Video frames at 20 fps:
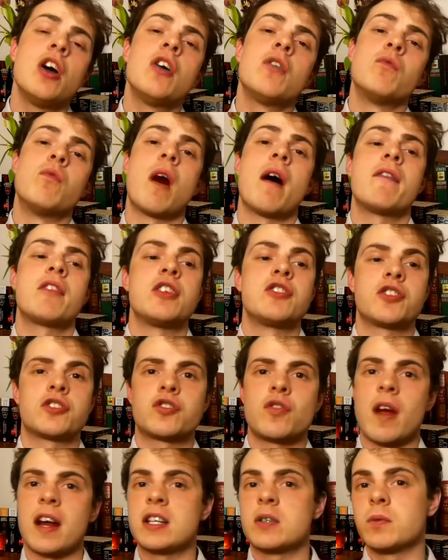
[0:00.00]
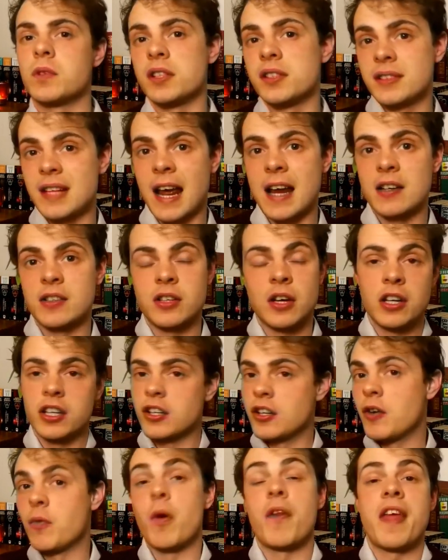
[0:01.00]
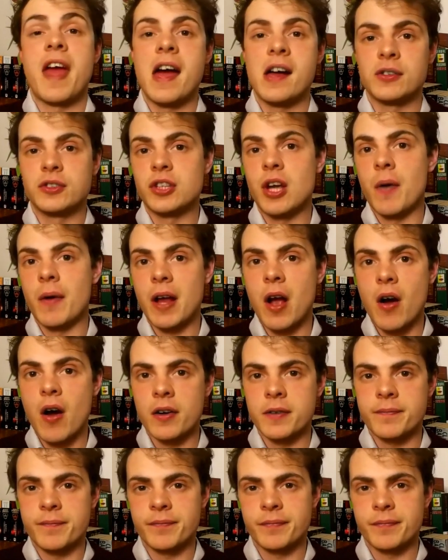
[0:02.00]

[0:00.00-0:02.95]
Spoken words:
rather than just trying to understand, what the hell's going on.